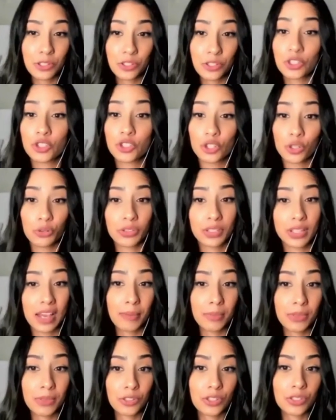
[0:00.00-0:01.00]
shows
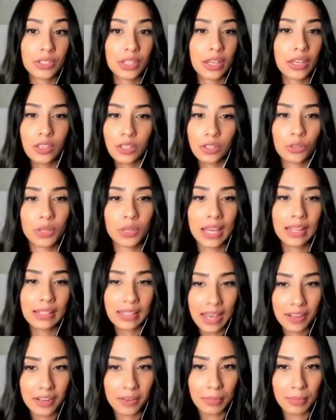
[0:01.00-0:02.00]
Gabby. She's like, you can't lie to me.